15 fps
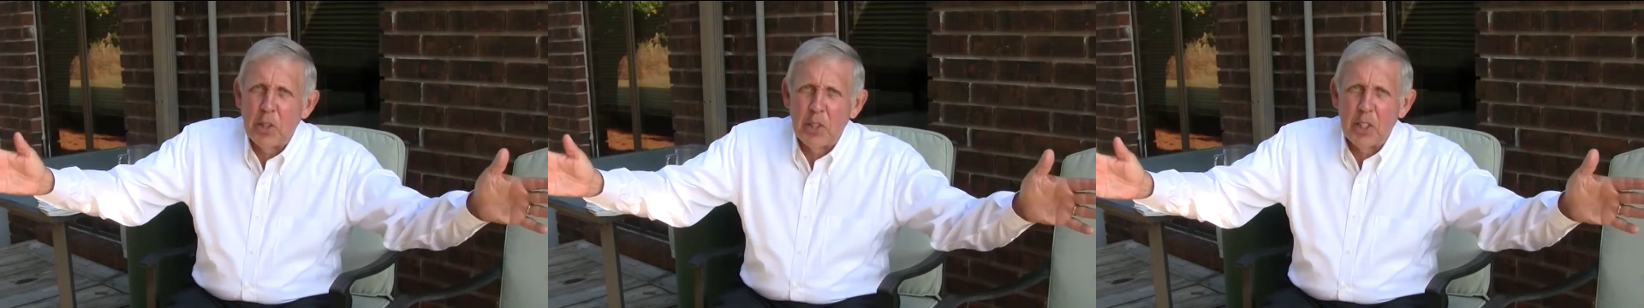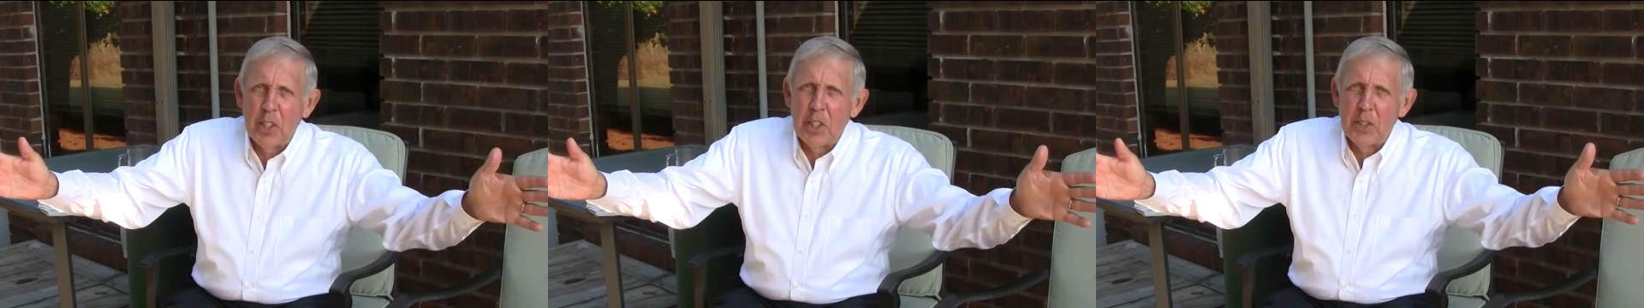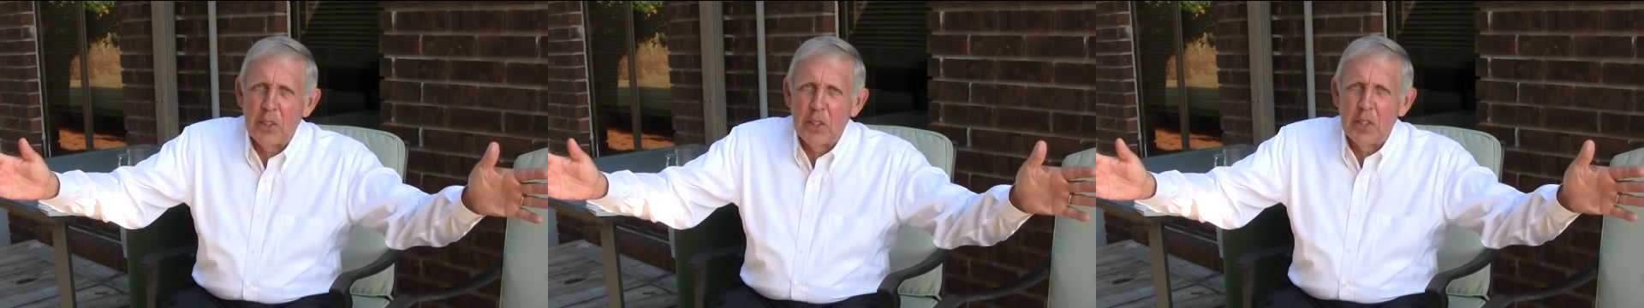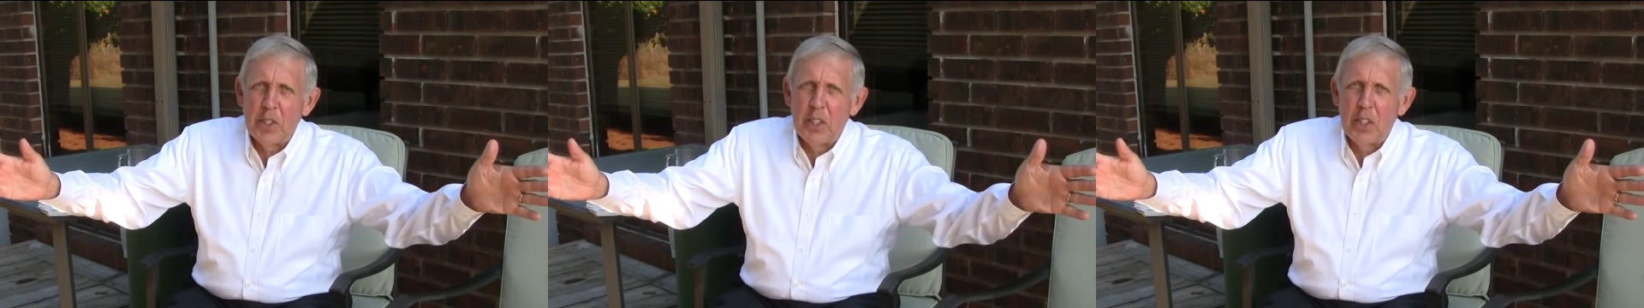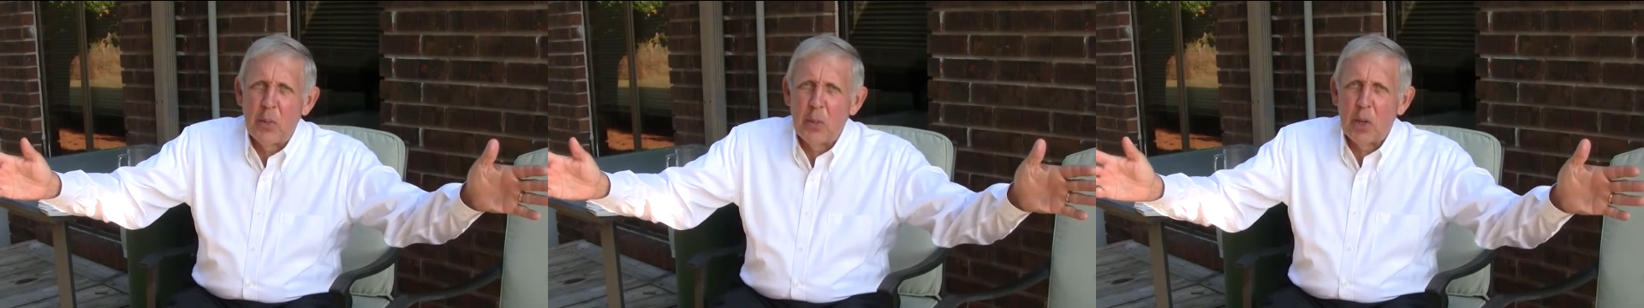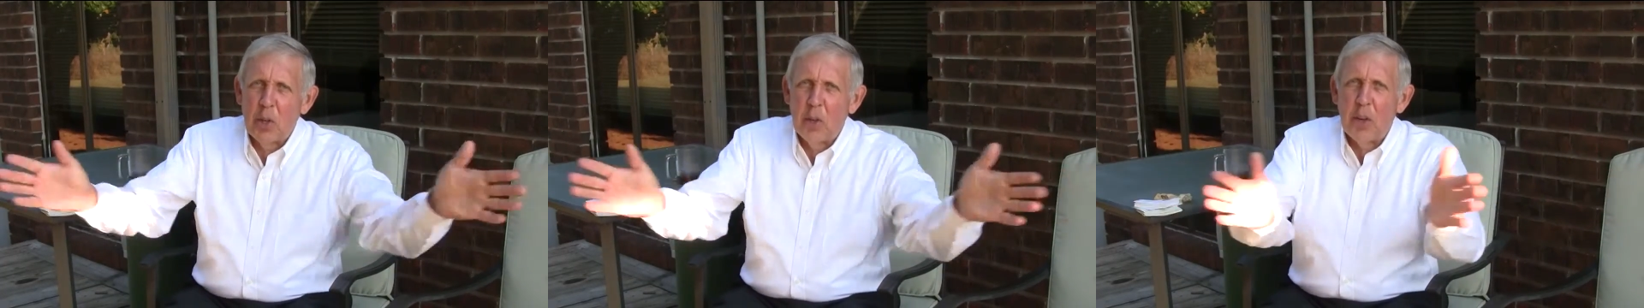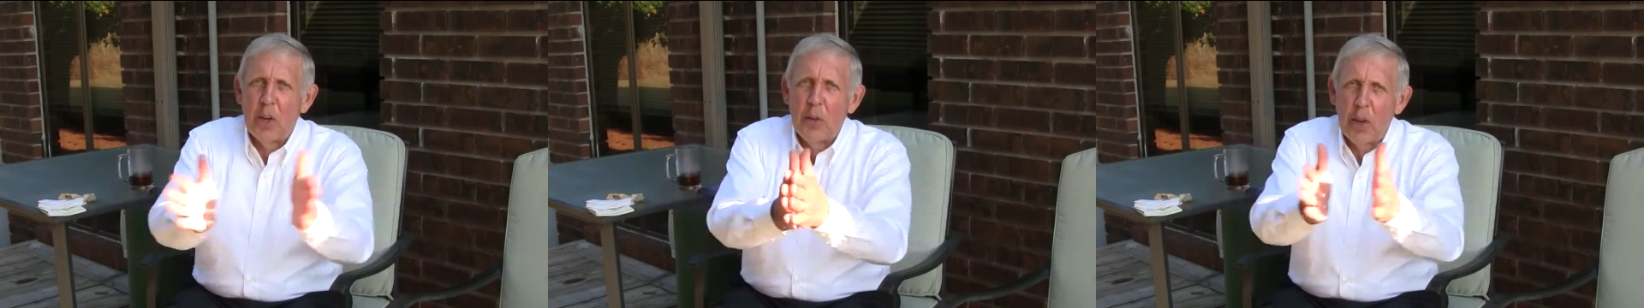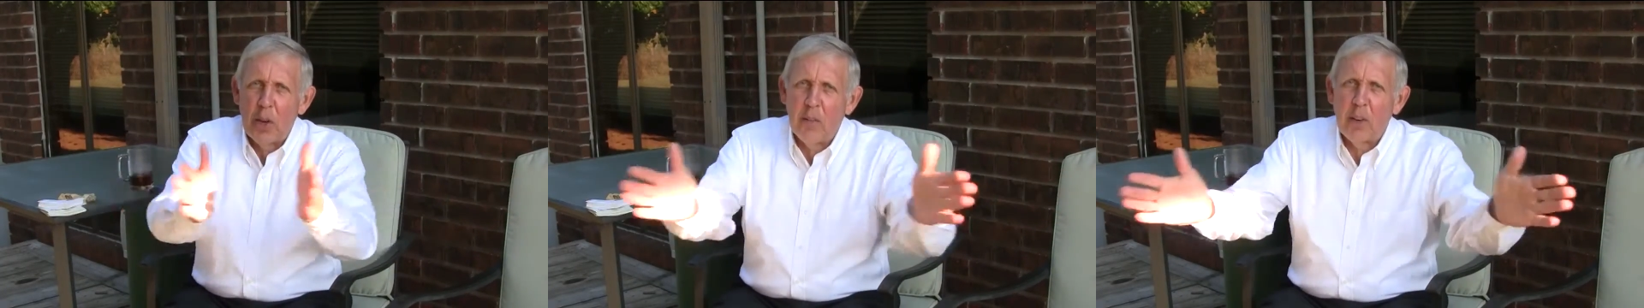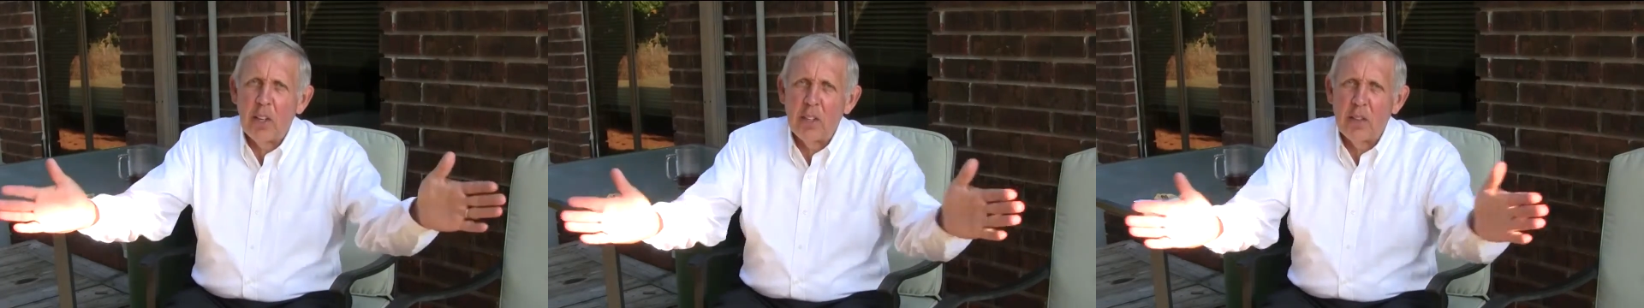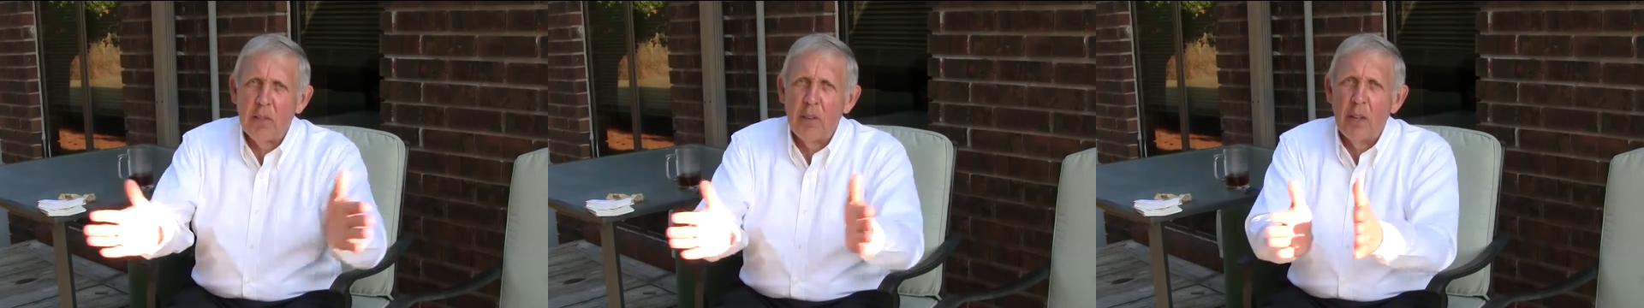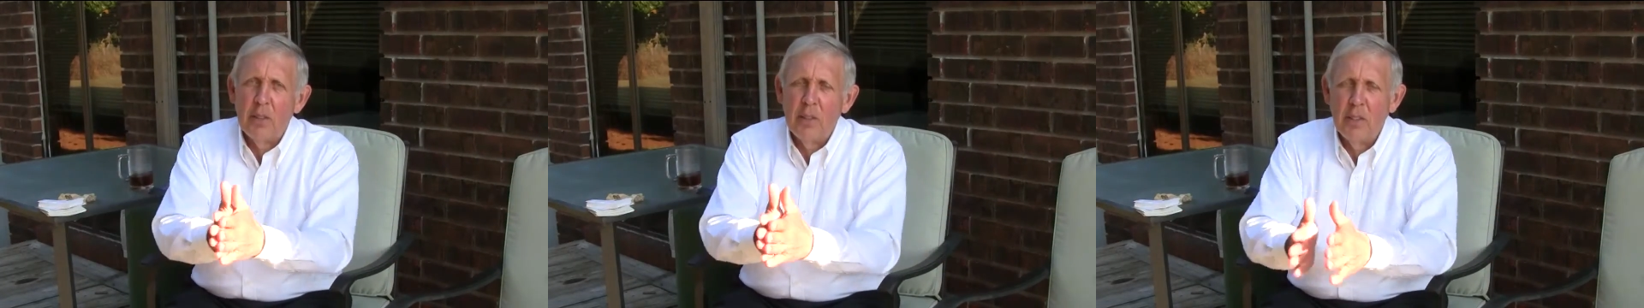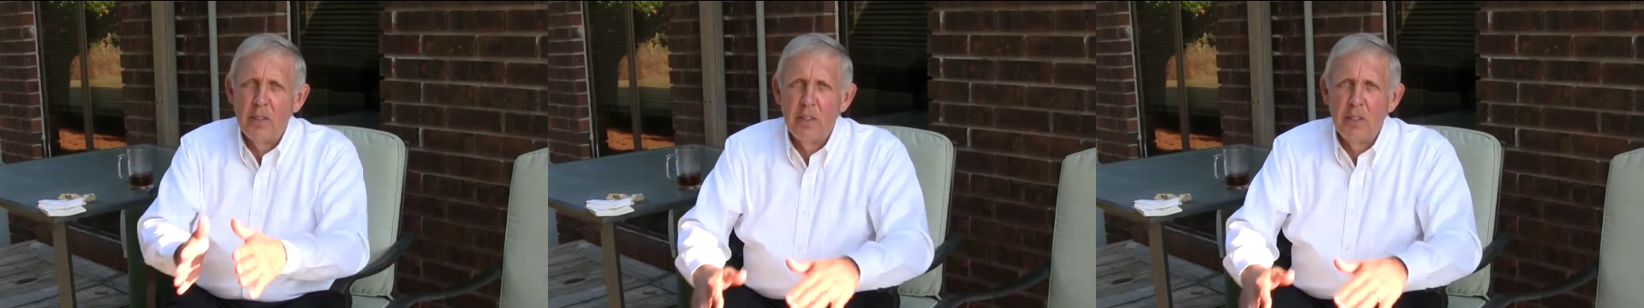the countries in the world don't ever get to vote.